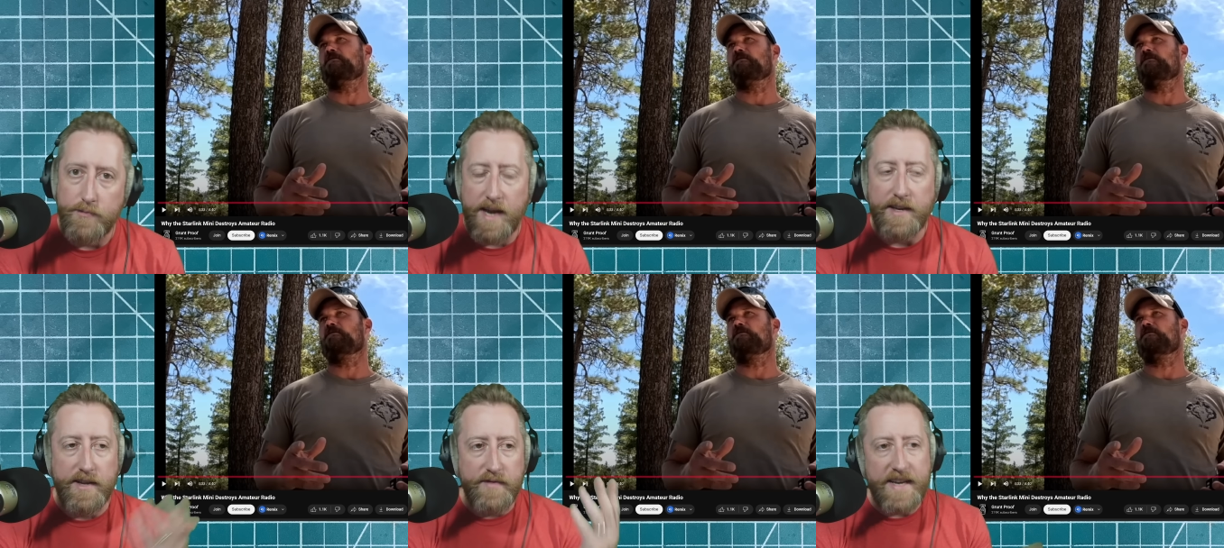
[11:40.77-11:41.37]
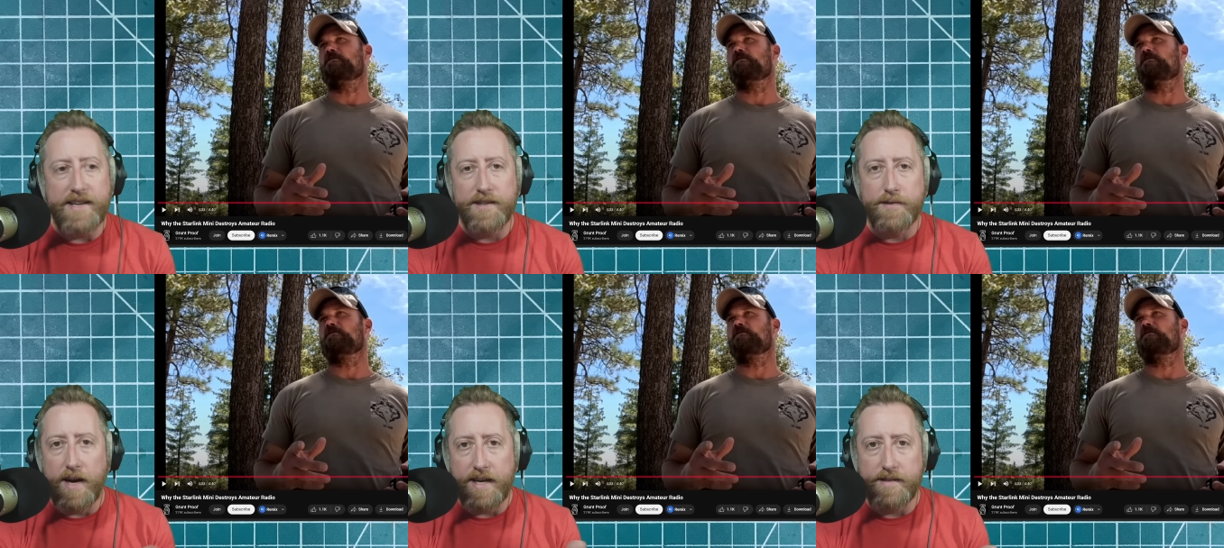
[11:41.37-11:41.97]
Speaker 1: right?
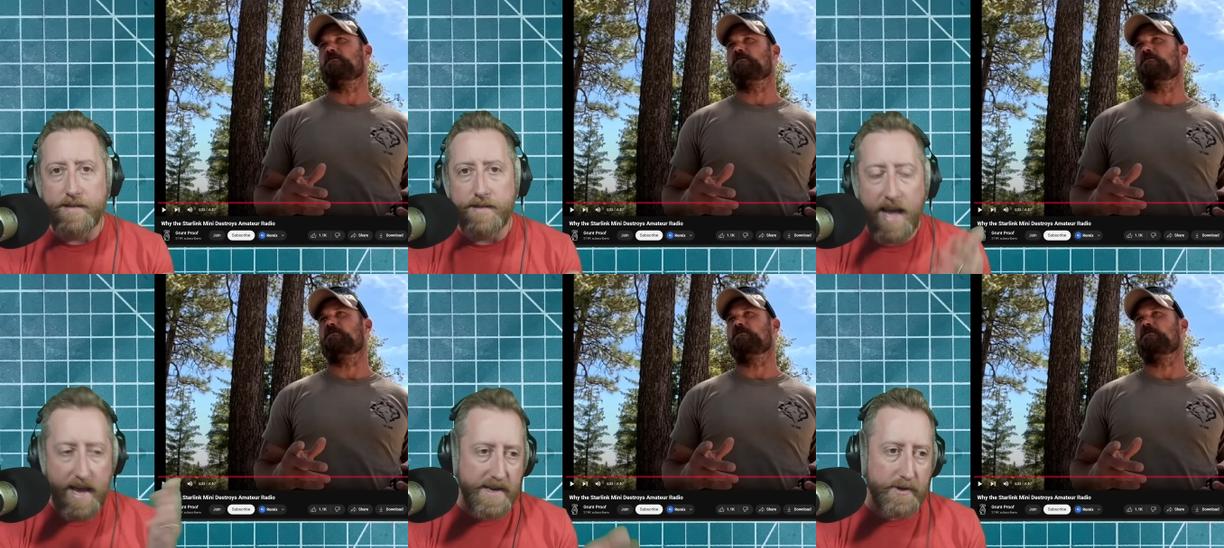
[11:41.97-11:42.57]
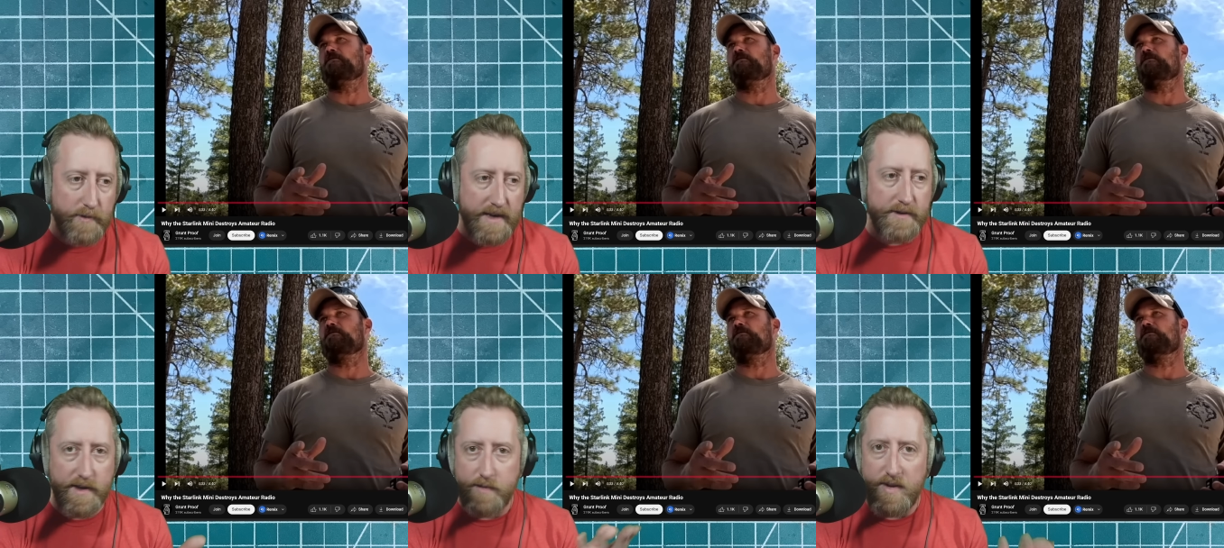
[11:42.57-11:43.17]
Convenience-wise, the handheld radio
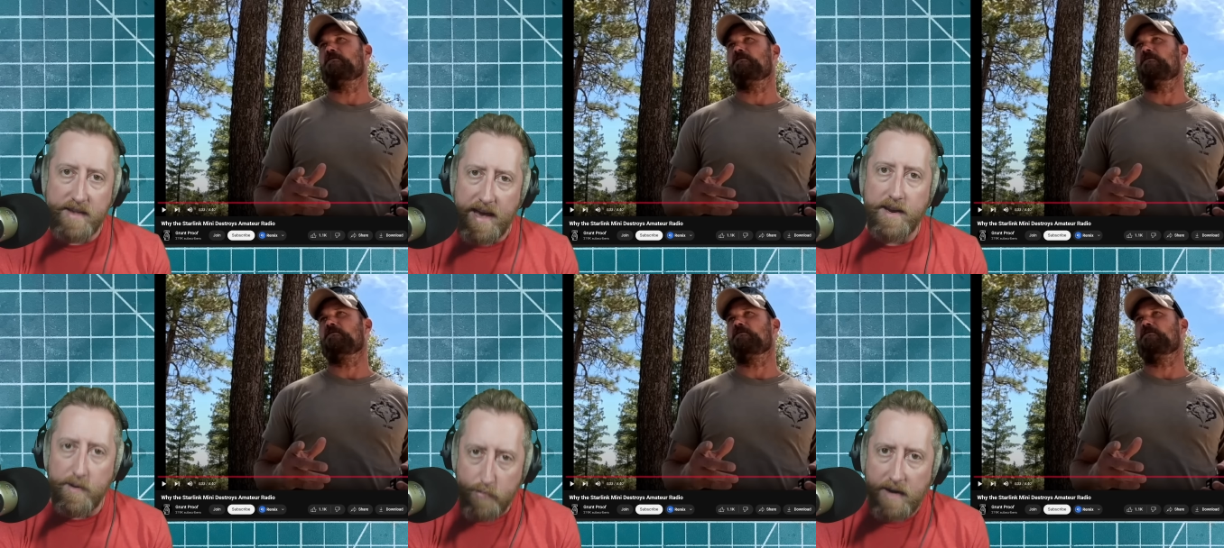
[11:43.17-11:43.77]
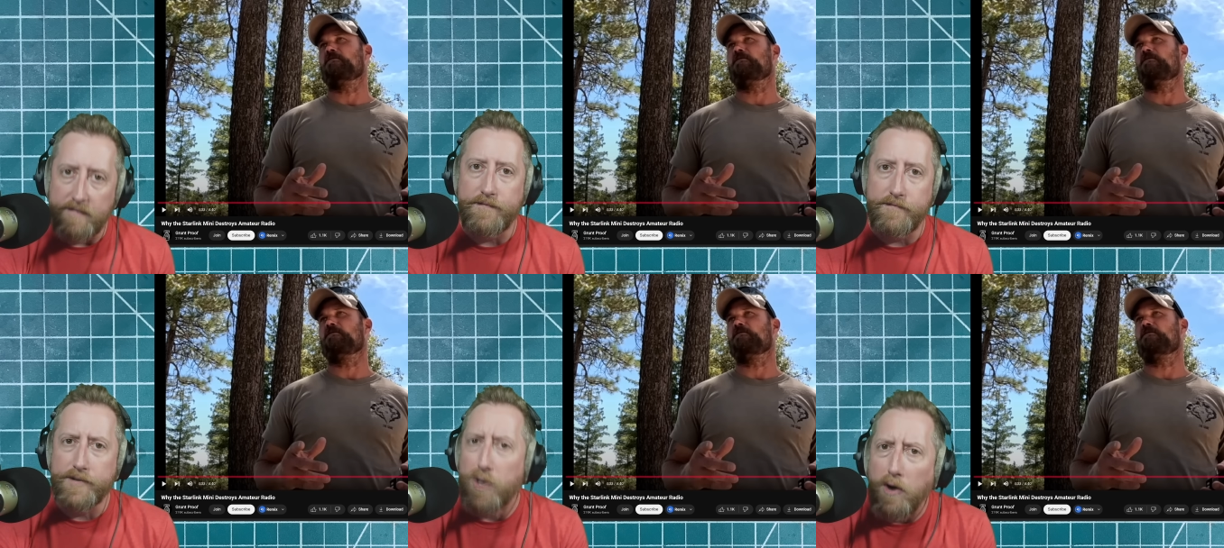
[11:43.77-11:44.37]
is going to be that above
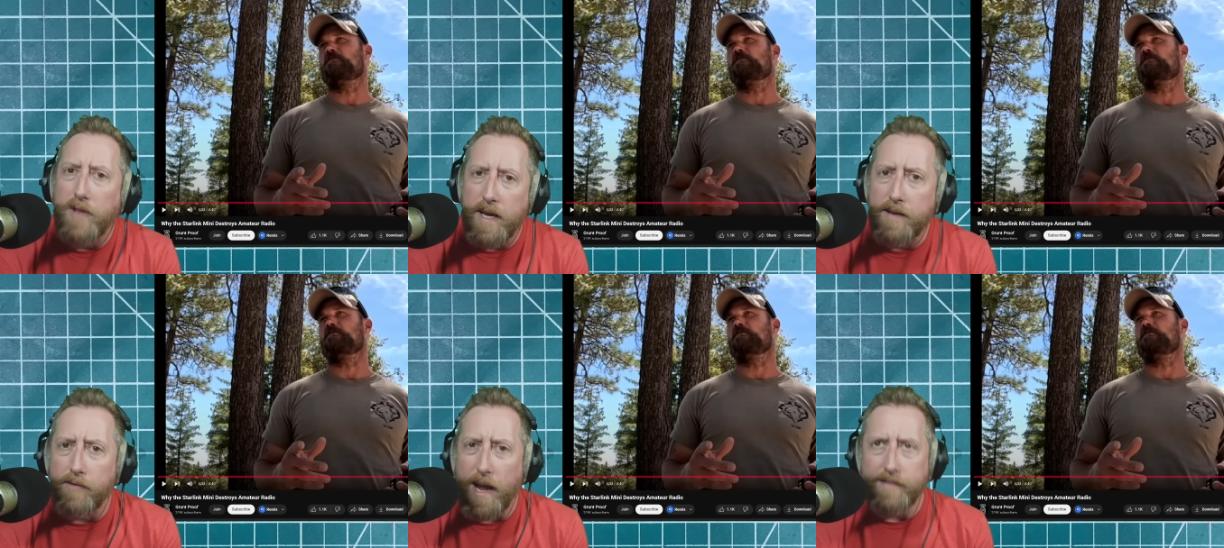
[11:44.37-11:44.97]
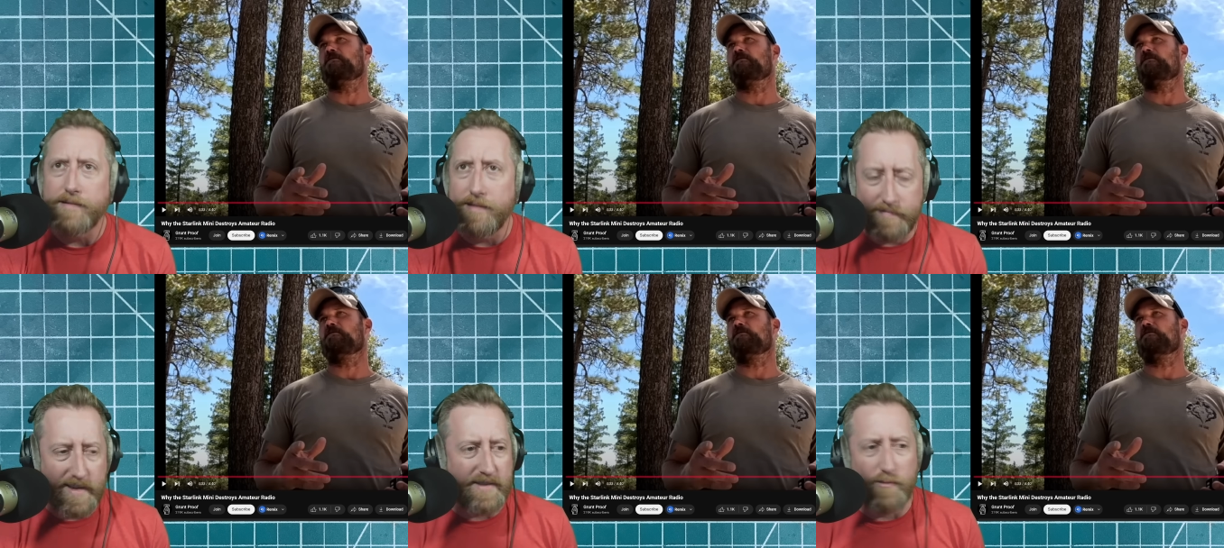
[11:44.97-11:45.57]
Starlink, right?
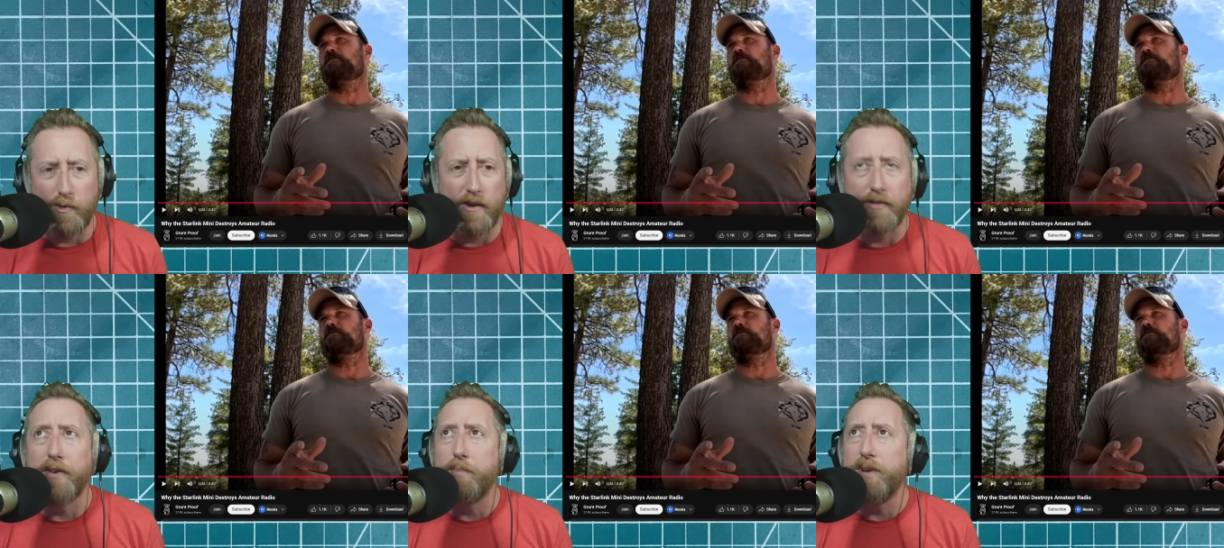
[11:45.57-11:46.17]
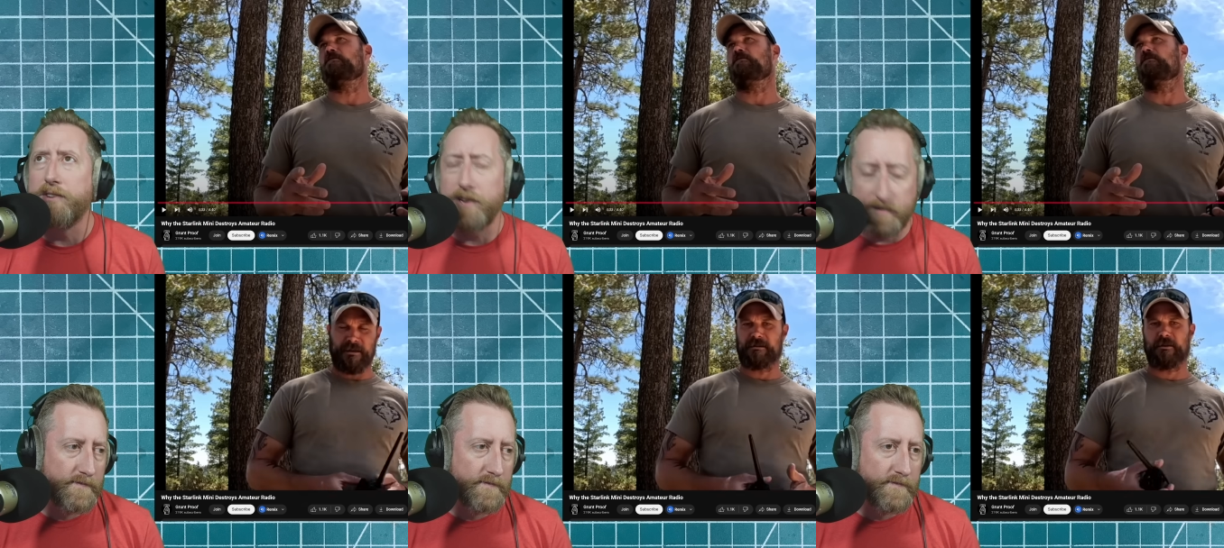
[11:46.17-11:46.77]
We're all on the same page here.
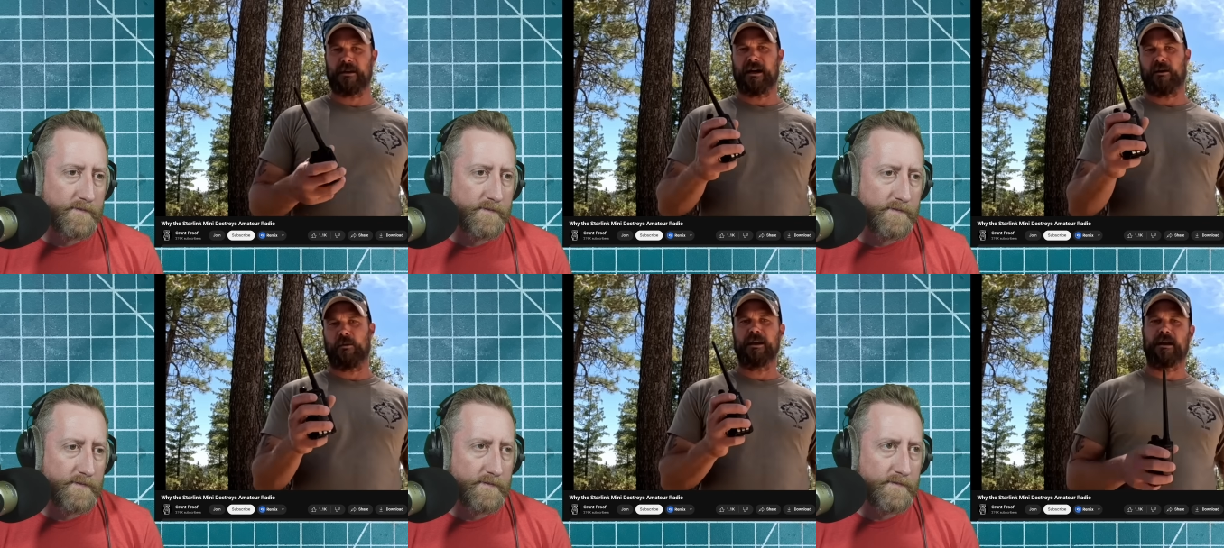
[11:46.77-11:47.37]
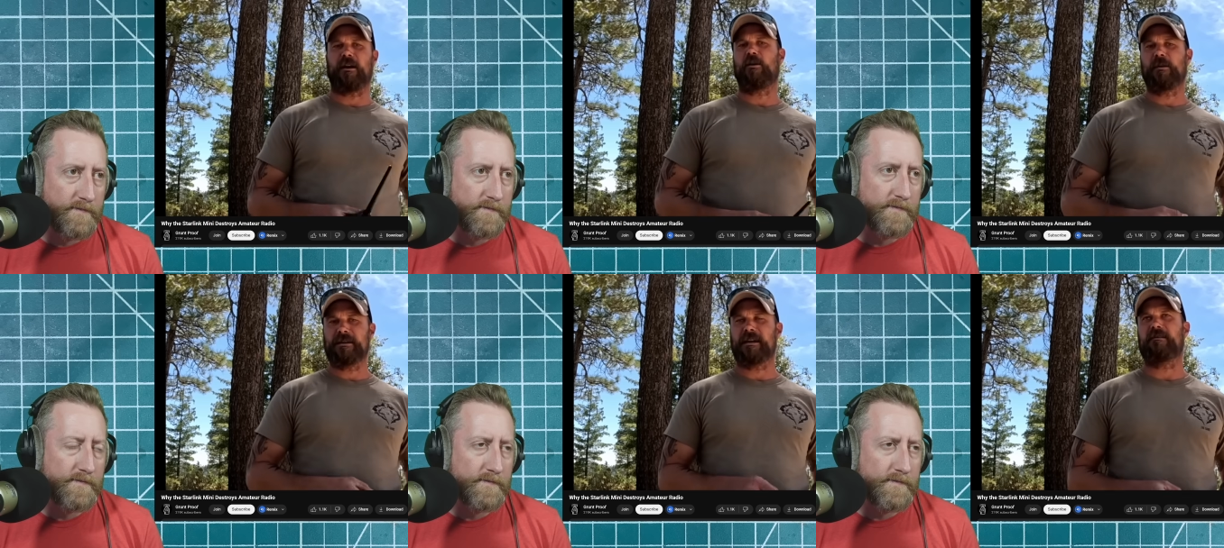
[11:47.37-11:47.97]
Speaker 2: And so, yeah, we
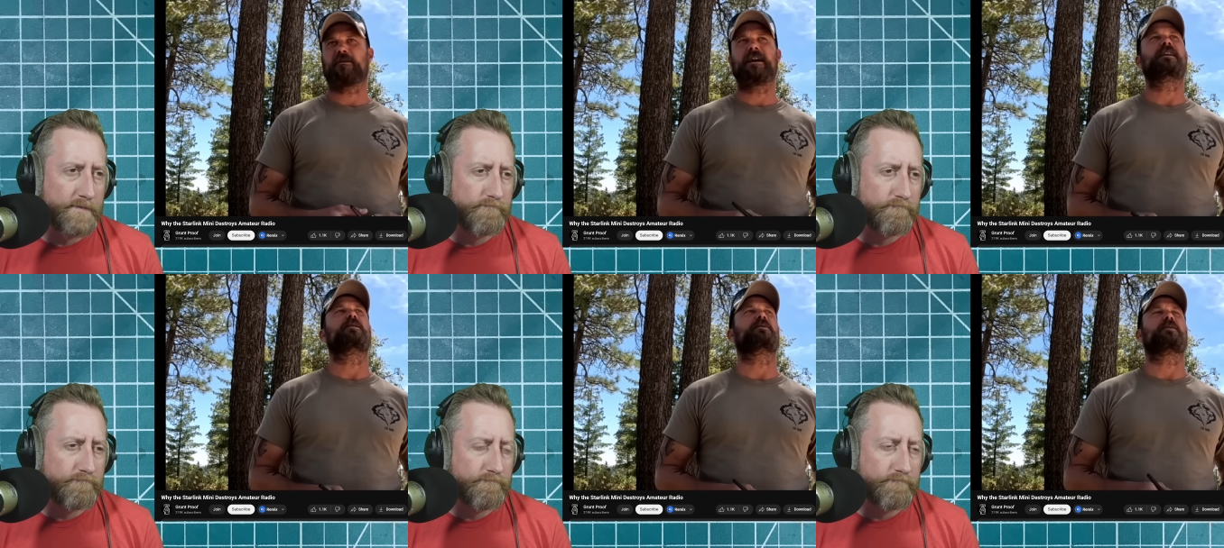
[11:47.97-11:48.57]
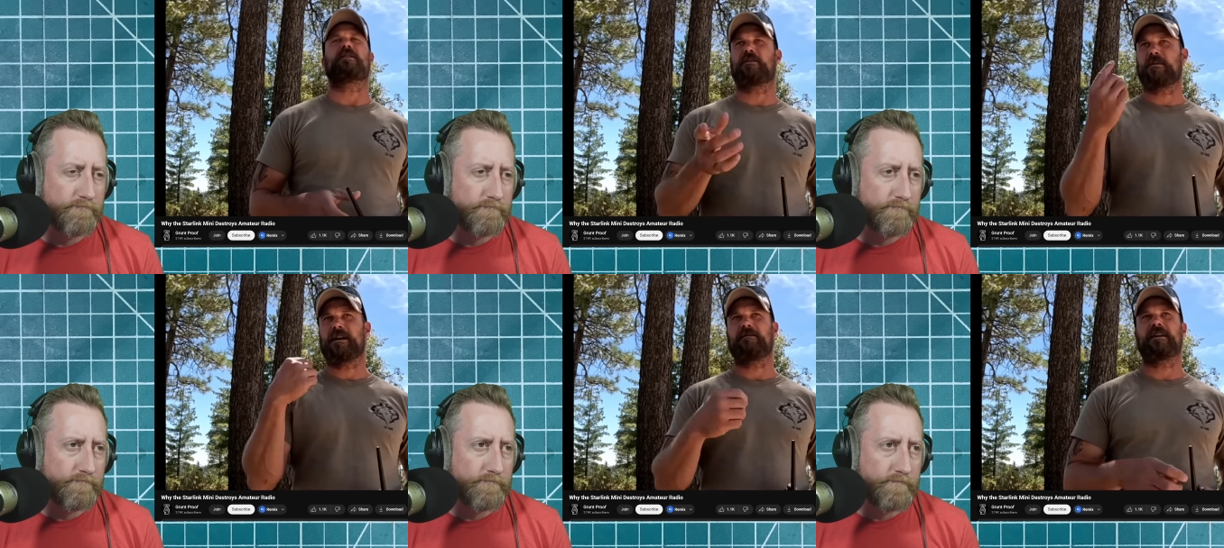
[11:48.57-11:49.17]
always have radios on
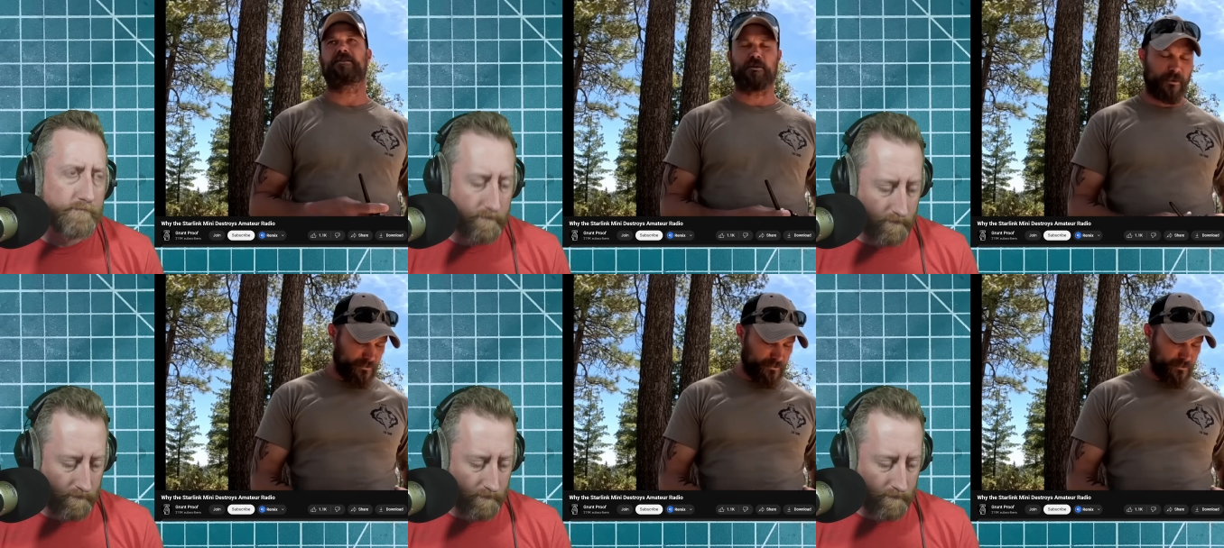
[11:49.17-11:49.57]
us. We have extra